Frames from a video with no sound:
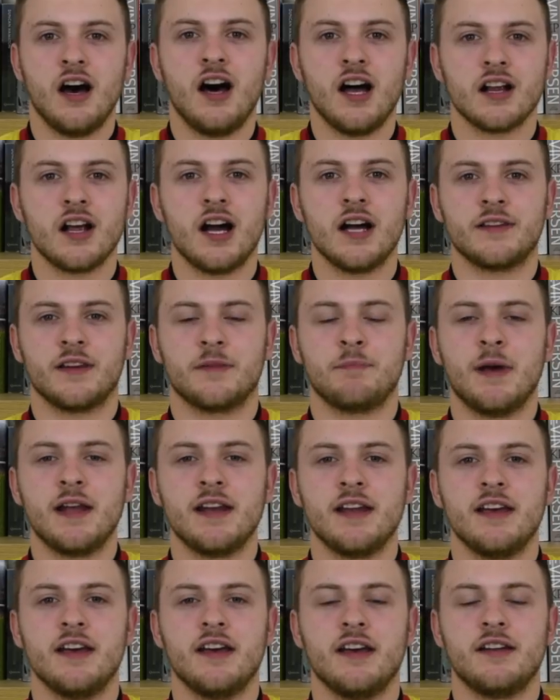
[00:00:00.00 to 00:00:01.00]
Hi guys, it's
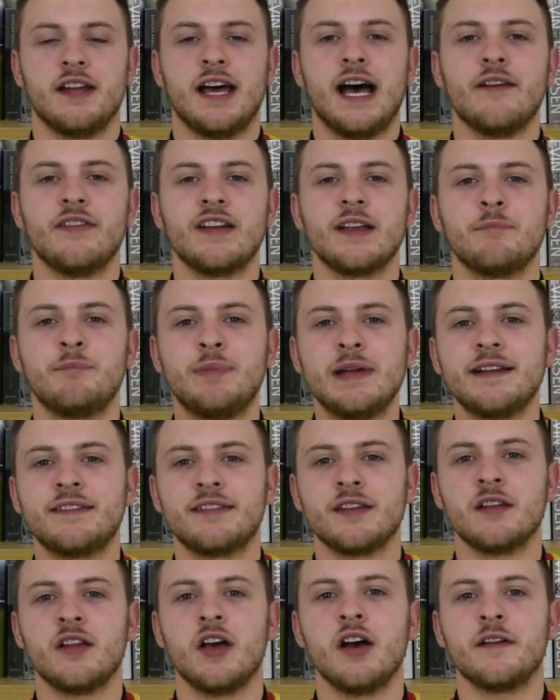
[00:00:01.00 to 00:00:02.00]
Ben here, and having
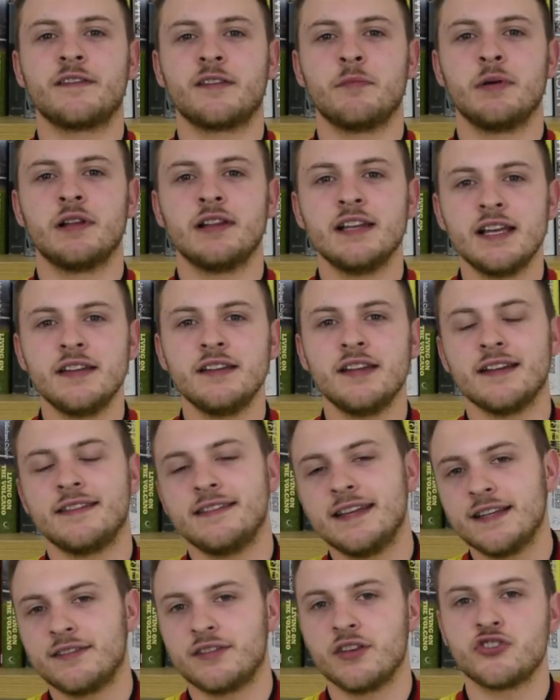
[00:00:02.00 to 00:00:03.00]
beaten Hertha Berlin, a
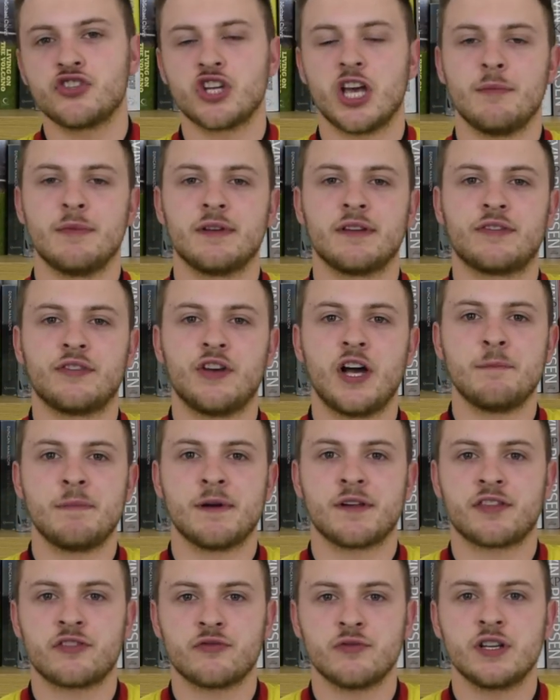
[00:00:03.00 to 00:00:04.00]
decent German side,
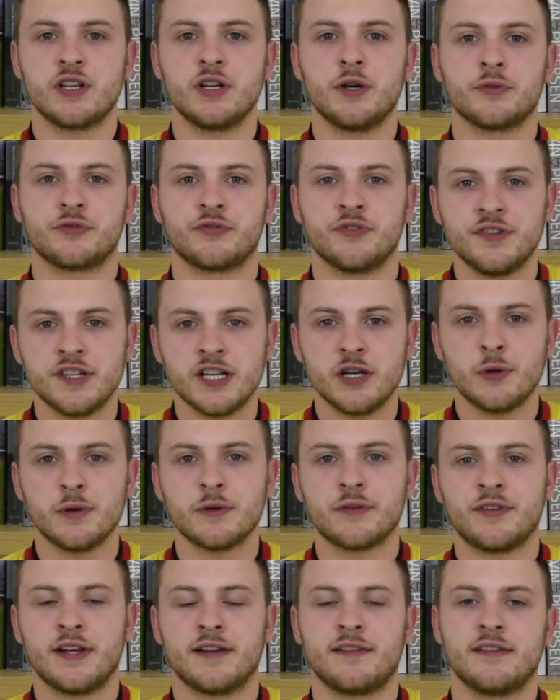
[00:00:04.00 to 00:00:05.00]
by three goals to nil
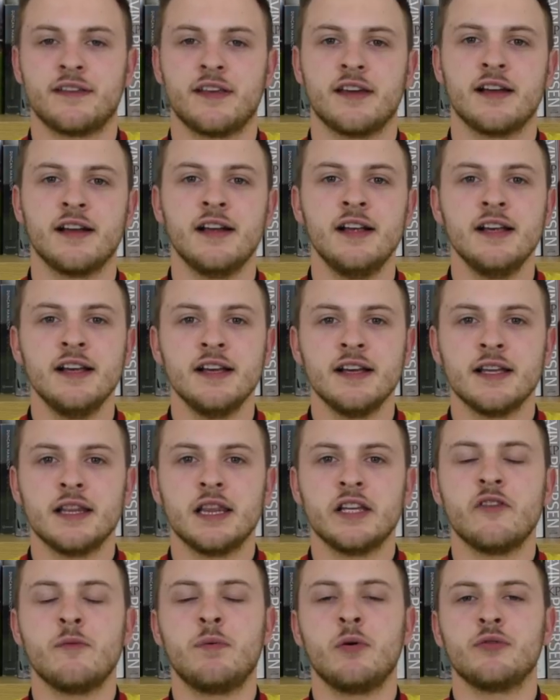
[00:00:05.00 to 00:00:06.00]
on Saturday,
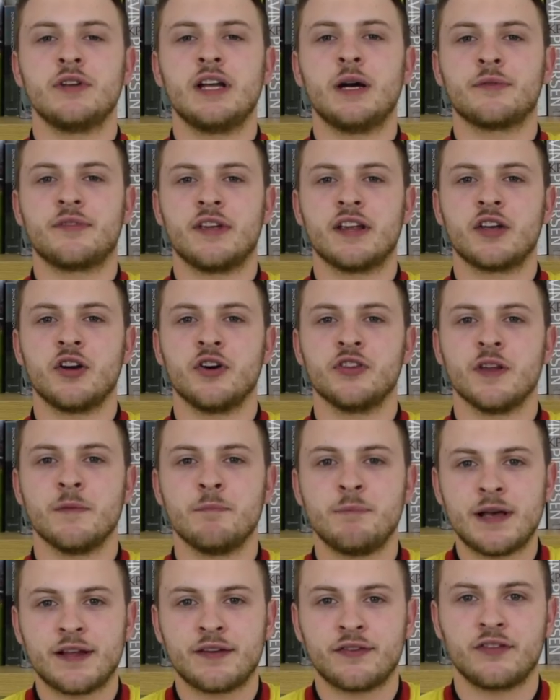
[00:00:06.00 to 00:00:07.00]
Liverpool now take on the
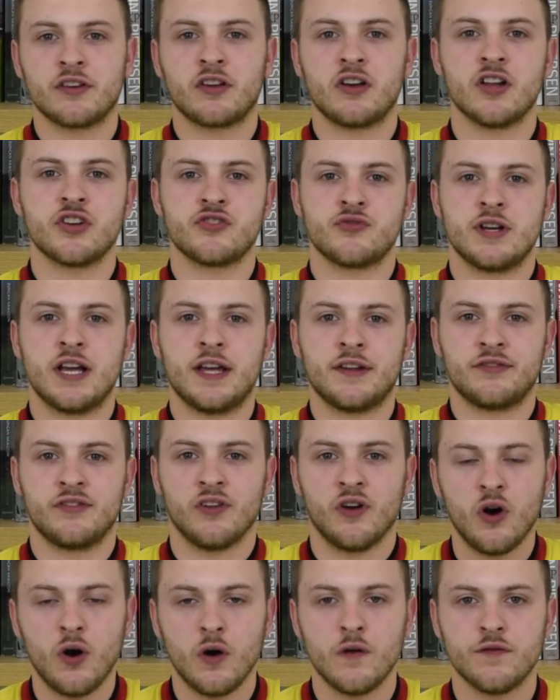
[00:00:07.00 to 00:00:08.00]
best the country has
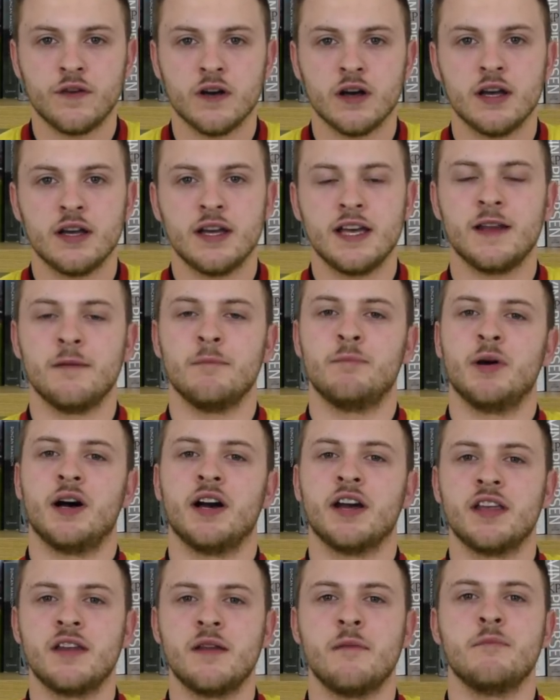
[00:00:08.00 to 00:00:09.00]
to offer in
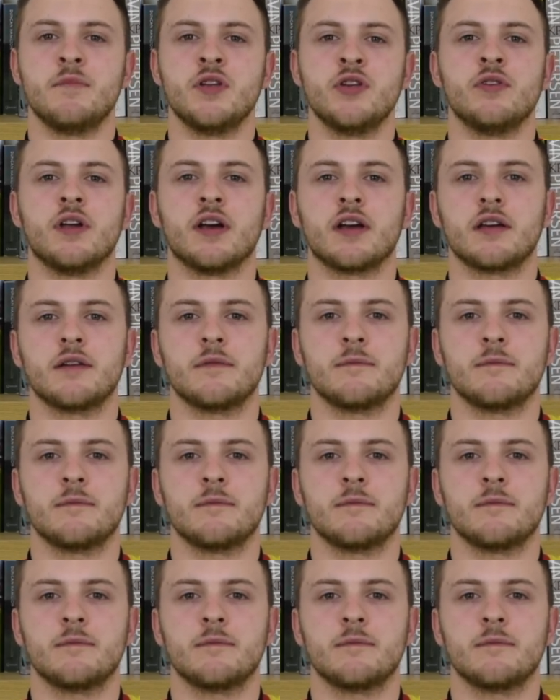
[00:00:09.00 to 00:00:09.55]
Bayern Munich.